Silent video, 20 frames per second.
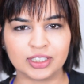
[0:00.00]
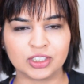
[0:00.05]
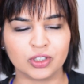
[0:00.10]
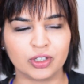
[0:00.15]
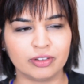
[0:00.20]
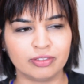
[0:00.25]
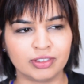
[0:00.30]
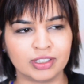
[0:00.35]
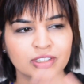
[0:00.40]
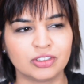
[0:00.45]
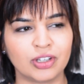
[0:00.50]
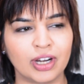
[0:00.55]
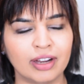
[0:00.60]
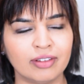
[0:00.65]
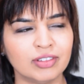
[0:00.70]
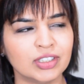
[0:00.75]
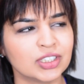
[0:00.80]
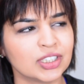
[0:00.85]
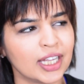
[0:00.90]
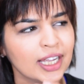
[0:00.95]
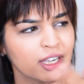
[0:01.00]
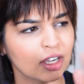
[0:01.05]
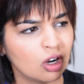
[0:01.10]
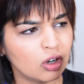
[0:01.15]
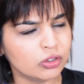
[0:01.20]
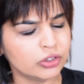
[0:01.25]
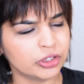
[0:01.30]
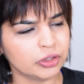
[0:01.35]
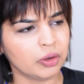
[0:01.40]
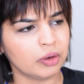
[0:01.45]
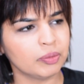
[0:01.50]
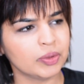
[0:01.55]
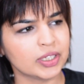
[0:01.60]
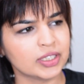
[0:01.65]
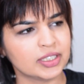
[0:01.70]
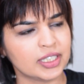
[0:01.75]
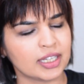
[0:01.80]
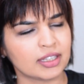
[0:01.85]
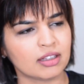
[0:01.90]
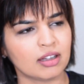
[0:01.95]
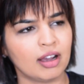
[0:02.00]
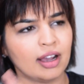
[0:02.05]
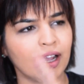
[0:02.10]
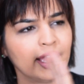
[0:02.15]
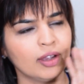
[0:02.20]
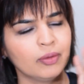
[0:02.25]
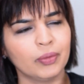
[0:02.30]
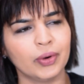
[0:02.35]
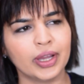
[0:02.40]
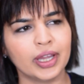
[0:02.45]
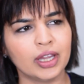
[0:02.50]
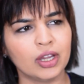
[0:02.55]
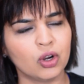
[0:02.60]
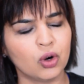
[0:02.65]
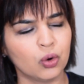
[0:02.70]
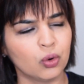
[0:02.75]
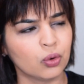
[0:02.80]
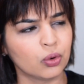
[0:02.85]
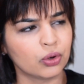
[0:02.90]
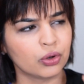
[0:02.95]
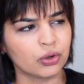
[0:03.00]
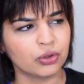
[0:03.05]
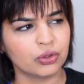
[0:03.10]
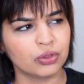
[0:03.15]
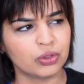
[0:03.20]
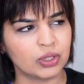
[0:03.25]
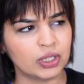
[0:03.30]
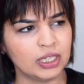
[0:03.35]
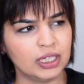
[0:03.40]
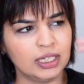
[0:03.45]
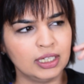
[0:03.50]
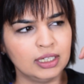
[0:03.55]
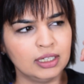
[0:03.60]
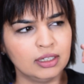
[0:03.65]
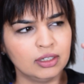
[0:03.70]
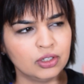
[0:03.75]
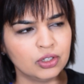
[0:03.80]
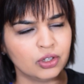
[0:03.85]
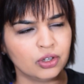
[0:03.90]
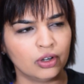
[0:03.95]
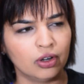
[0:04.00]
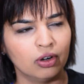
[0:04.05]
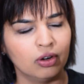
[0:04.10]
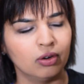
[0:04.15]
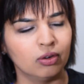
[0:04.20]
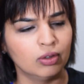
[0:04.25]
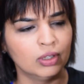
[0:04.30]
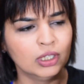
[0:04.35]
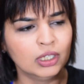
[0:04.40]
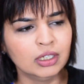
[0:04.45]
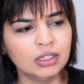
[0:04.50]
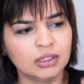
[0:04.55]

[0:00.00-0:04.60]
So if the driver's like, oh, do you want me to take the highway or the, you know,